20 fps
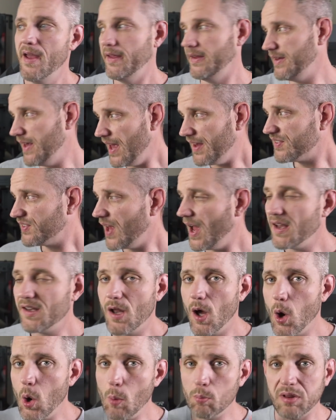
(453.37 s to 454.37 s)
Yes, I
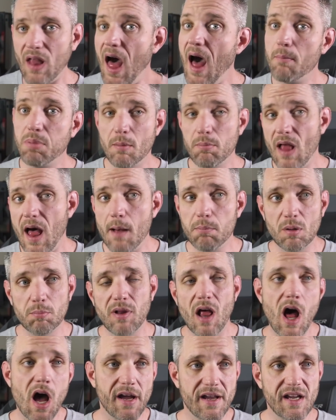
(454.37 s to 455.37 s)
know blah, blah, blah, blah,
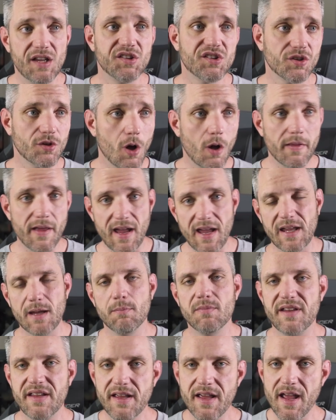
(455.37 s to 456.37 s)
blah. Insert all the
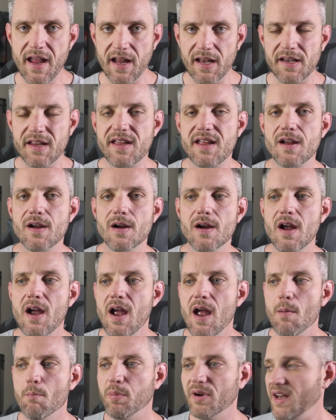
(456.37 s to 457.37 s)
AMD hate here,
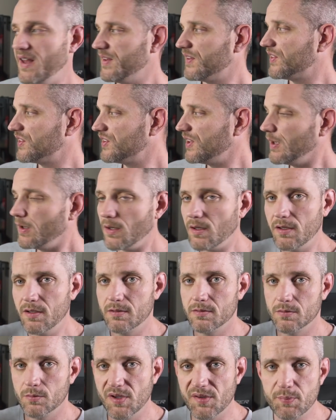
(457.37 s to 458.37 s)
but it still
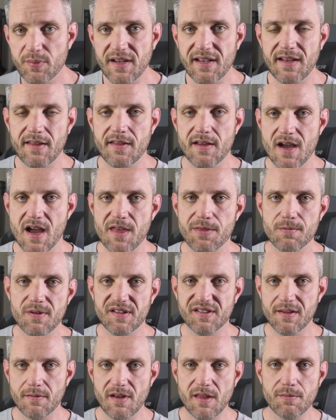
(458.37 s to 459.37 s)
was beating the i3
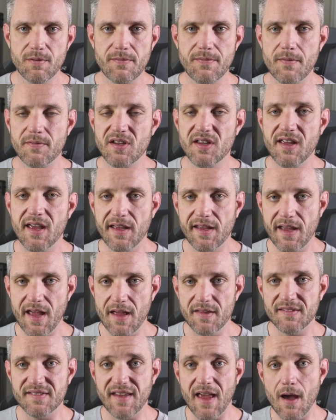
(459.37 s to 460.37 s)
7350K
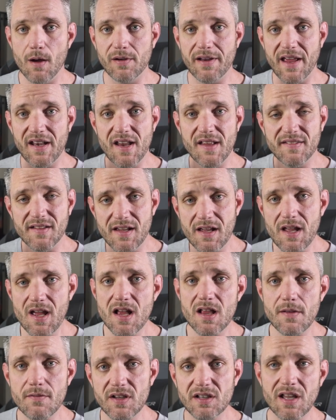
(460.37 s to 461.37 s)
hands down, and it's a
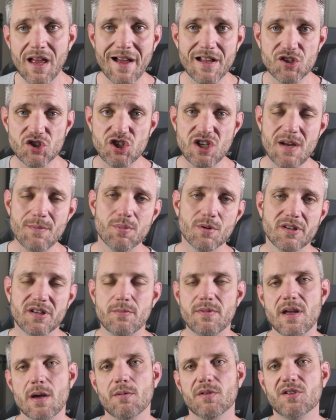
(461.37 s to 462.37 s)
hell of a lot cheaper to
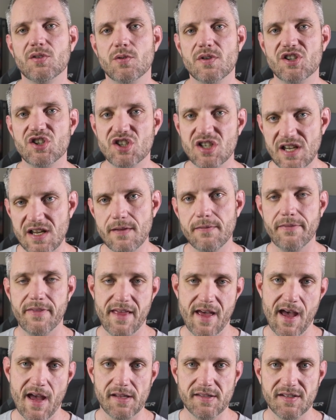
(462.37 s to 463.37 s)
be able to achieve
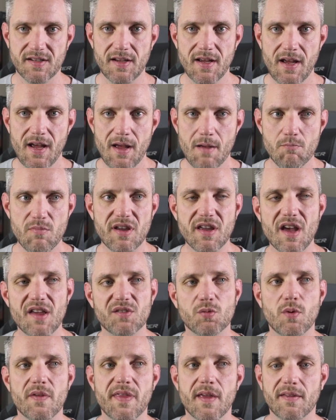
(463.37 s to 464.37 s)
that
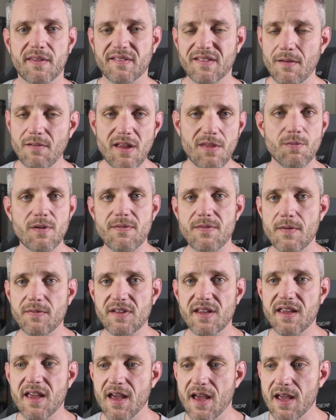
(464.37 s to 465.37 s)
because with the
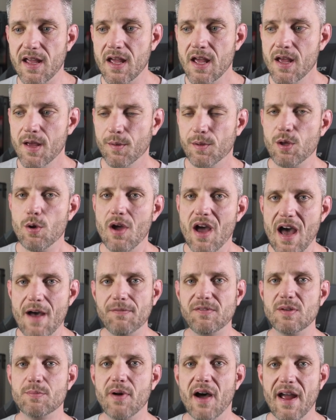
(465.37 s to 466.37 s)
7350K, you
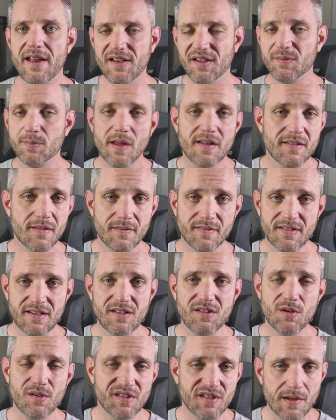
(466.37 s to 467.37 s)
have to buy an expensive
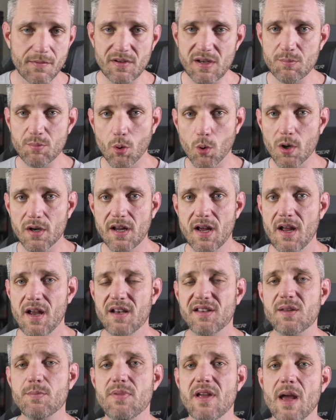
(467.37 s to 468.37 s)
Z270 board
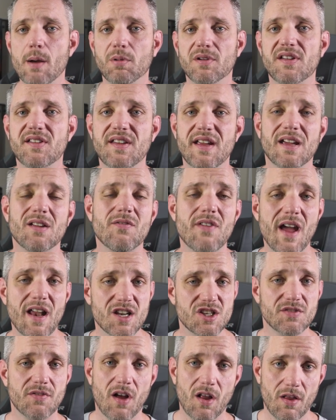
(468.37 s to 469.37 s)
to be able to take
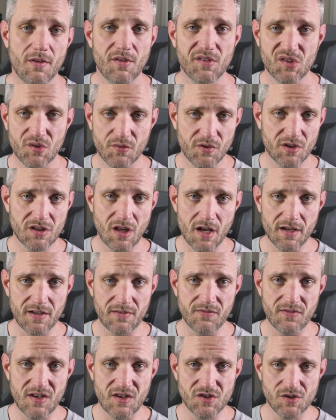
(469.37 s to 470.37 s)
advantage of all of those
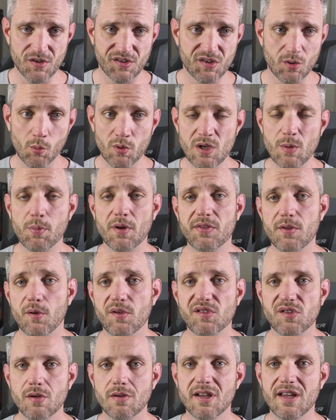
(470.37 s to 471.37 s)
overclocking features. So when you put
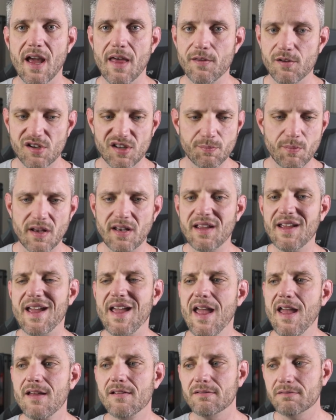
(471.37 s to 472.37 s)
those two together, you're spending
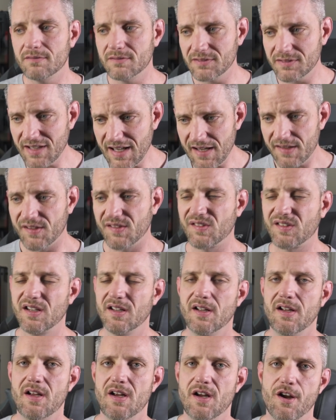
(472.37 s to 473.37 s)
at least
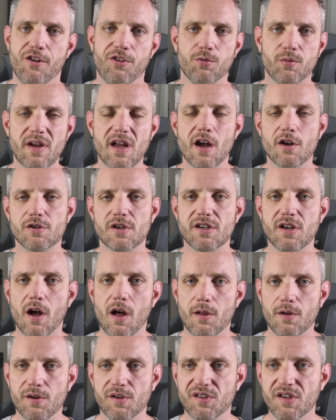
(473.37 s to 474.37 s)

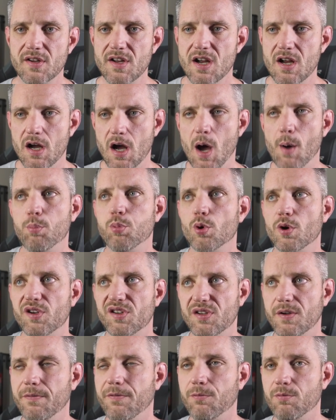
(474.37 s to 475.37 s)
$300
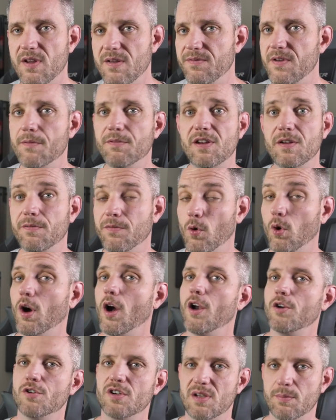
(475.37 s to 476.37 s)
upwards of 350,
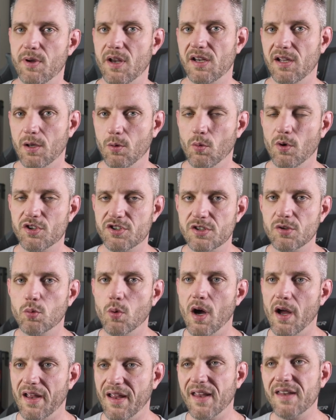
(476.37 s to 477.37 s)
400, depending on what you
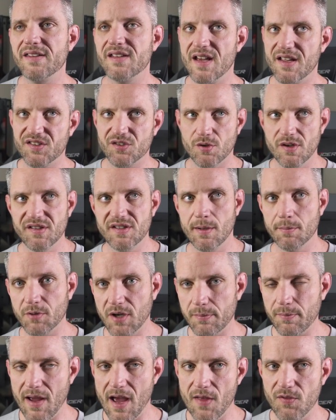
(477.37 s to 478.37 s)
want. And yes, there is an
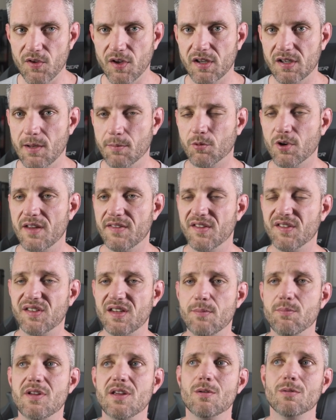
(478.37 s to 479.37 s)
upgrade path. You can upgrade the
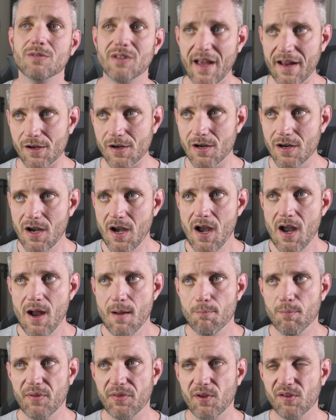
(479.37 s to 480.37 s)
CPU later,
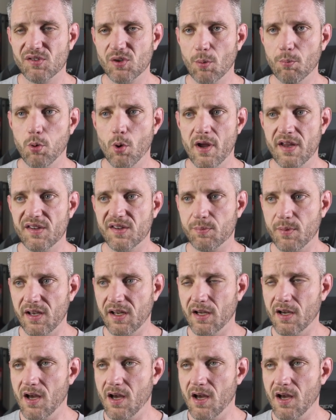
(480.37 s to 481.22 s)
but there's no point in spending